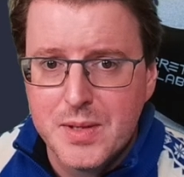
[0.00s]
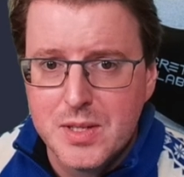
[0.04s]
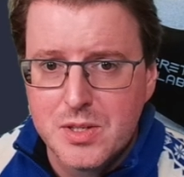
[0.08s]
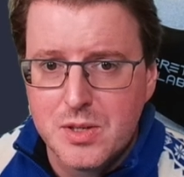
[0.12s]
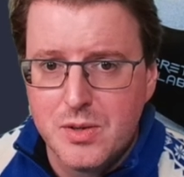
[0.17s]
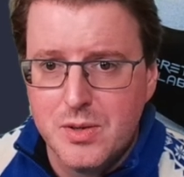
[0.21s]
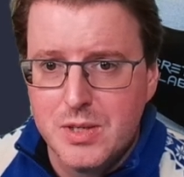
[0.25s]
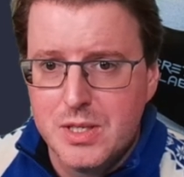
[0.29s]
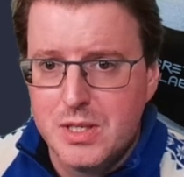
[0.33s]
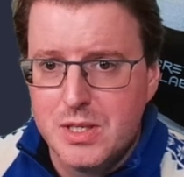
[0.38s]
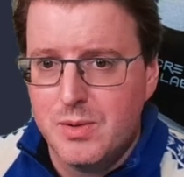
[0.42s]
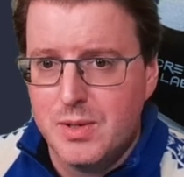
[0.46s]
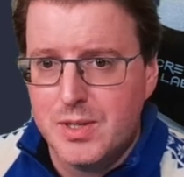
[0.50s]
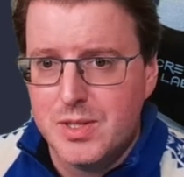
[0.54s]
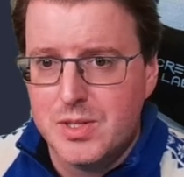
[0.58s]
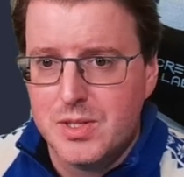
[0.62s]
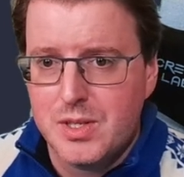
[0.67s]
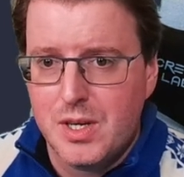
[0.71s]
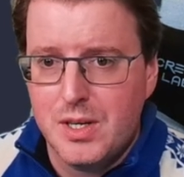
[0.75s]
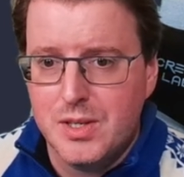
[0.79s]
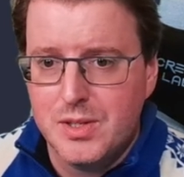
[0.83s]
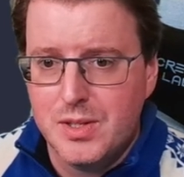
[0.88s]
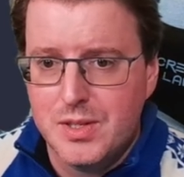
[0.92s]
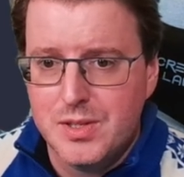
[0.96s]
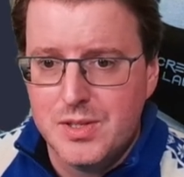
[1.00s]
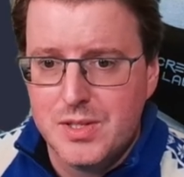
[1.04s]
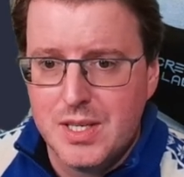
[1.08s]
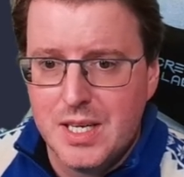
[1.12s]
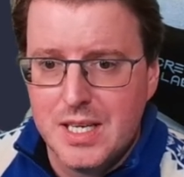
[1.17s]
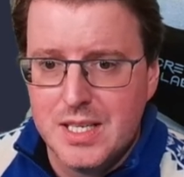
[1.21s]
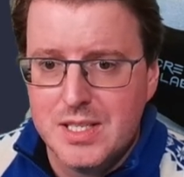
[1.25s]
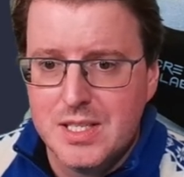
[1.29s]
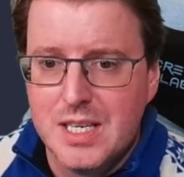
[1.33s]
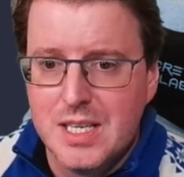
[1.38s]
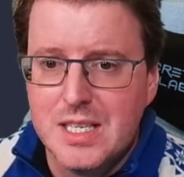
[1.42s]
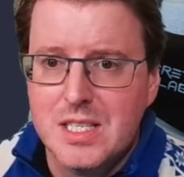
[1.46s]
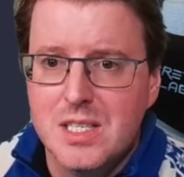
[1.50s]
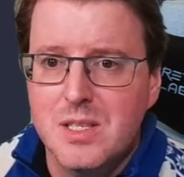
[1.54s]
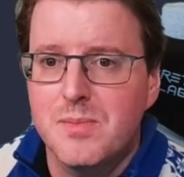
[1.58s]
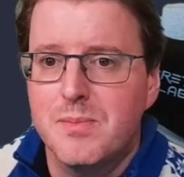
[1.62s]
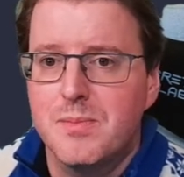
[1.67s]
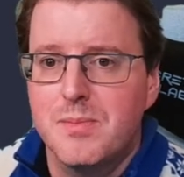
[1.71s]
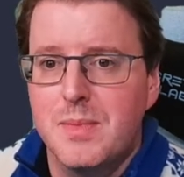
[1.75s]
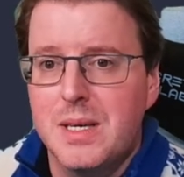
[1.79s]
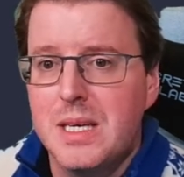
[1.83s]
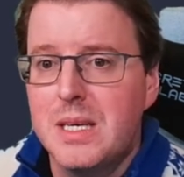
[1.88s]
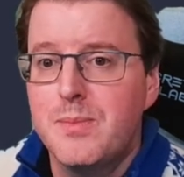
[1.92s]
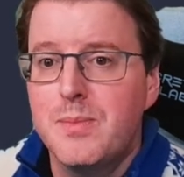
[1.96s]
Let's go into our style.css.
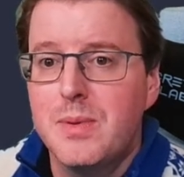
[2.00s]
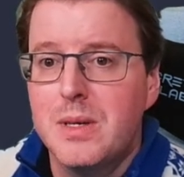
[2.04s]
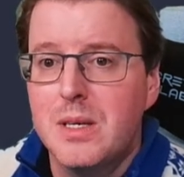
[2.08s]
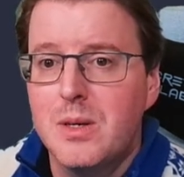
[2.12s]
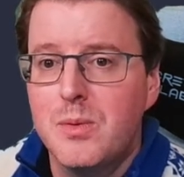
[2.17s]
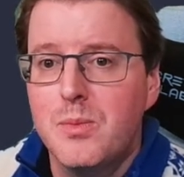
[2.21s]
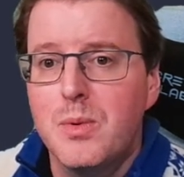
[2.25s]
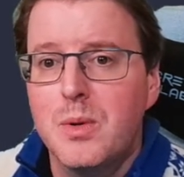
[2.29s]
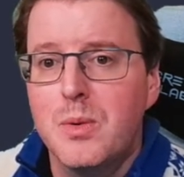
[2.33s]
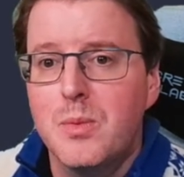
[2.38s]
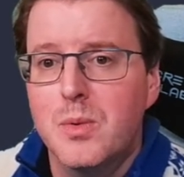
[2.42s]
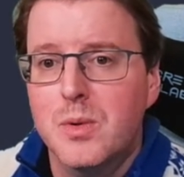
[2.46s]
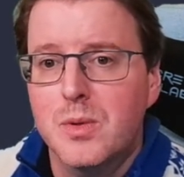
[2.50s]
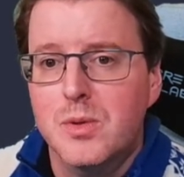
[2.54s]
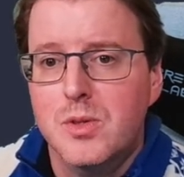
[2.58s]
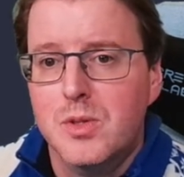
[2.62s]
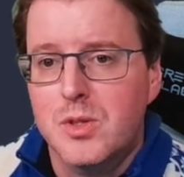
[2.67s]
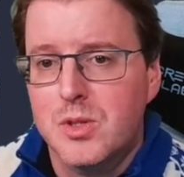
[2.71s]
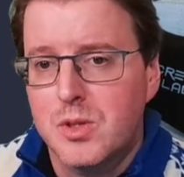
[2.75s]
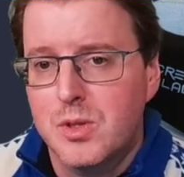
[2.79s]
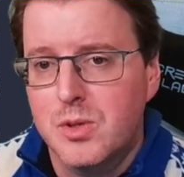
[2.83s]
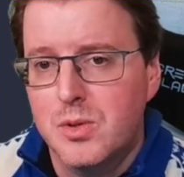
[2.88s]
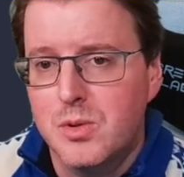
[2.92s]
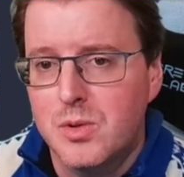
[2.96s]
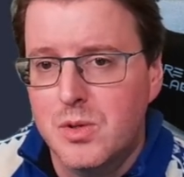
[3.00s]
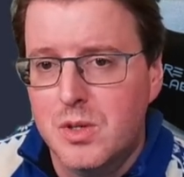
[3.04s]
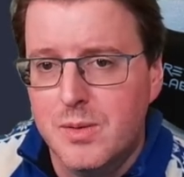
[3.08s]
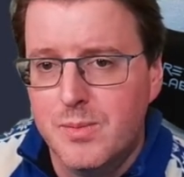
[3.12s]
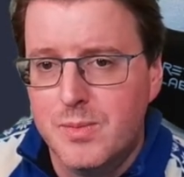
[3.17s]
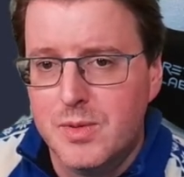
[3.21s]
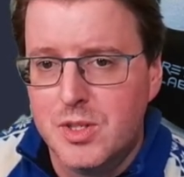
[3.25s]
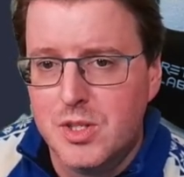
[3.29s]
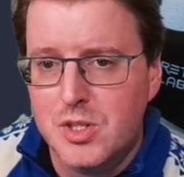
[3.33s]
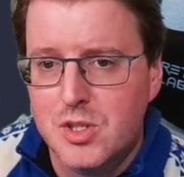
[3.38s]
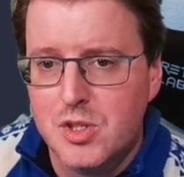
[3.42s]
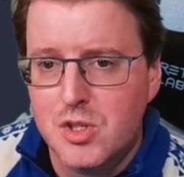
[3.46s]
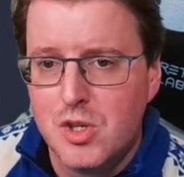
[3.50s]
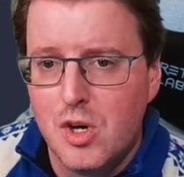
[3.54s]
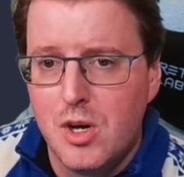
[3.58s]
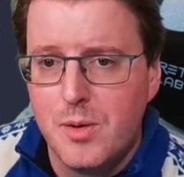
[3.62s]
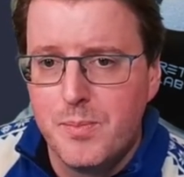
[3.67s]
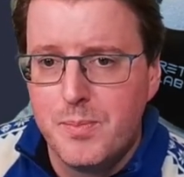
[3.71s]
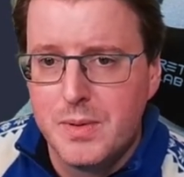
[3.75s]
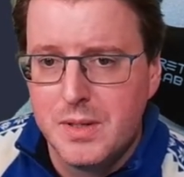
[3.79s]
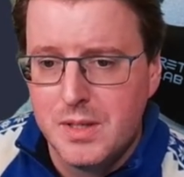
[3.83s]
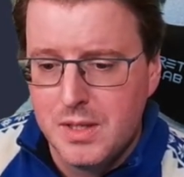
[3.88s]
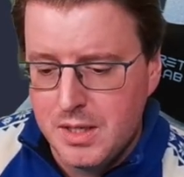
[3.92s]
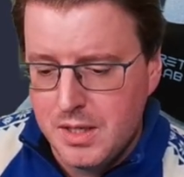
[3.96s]
Maybe we want to come to the
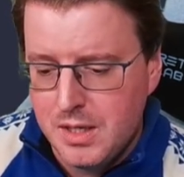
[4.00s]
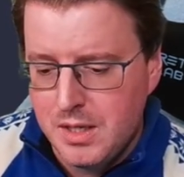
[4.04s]
top.